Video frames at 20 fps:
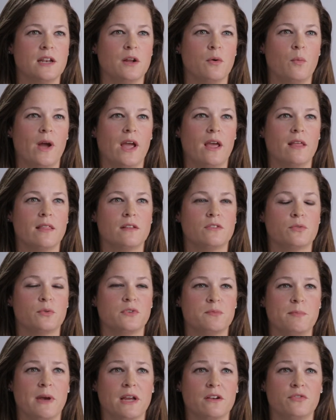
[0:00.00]
in a way that's
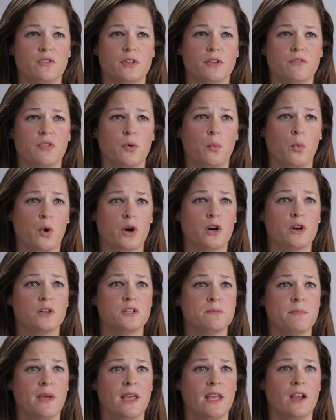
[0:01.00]
respectful of the
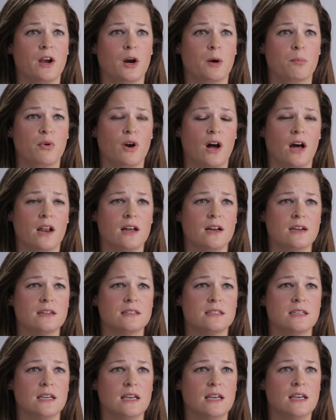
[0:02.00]
workers making our
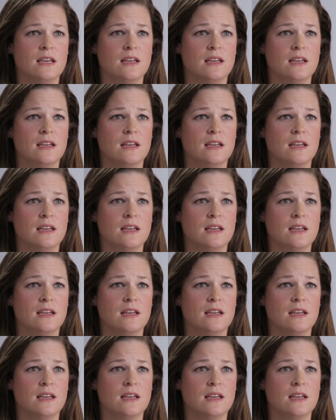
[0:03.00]
product